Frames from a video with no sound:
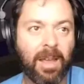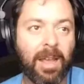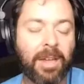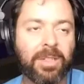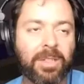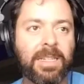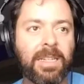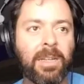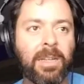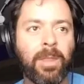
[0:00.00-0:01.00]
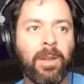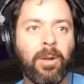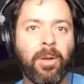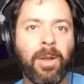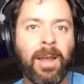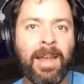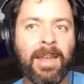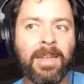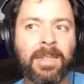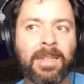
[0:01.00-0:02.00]
they're actually seeing with
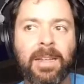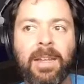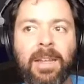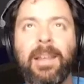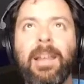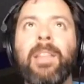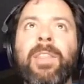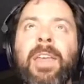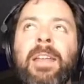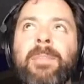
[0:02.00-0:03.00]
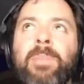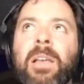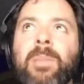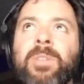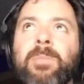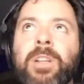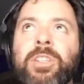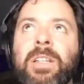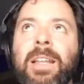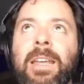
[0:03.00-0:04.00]
their own eyes. And then it
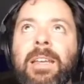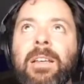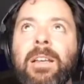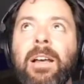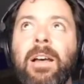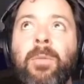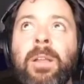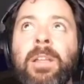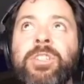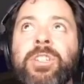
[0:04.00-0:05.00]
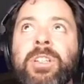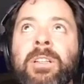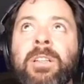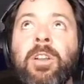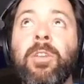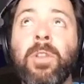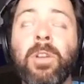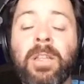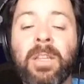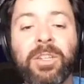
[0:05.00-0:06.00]
becomes much like religion.
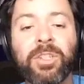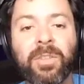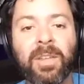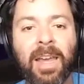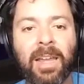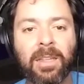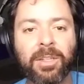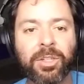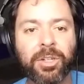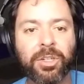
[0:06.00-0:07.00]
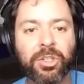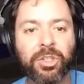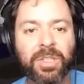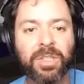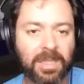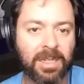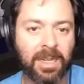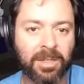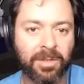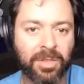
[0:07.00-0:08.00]
If you look at the history of the Catholic Church since
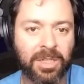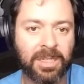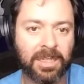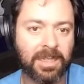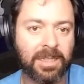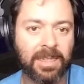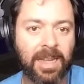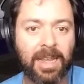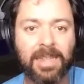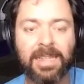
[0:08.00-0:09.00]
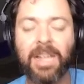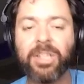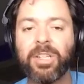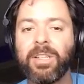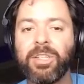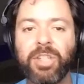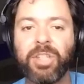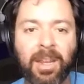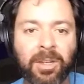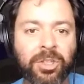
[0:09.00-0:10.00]
the days of Jesus to today, it's actually
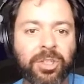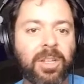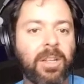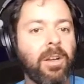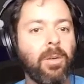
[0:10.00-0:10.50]
changed,